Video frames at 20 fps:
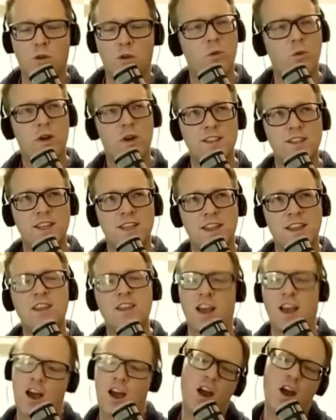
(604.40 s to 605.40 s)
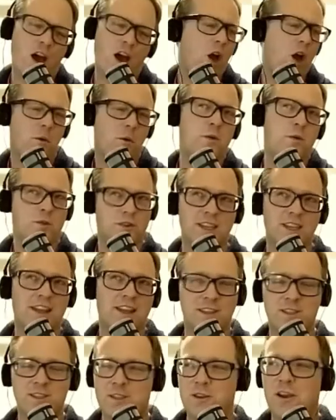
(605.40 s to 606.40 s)
Would I say that? Yeah, I, I hope he would say
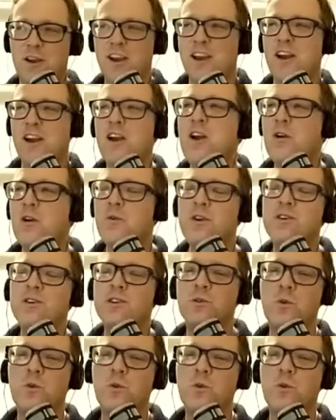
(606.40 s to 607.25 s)
that too. We used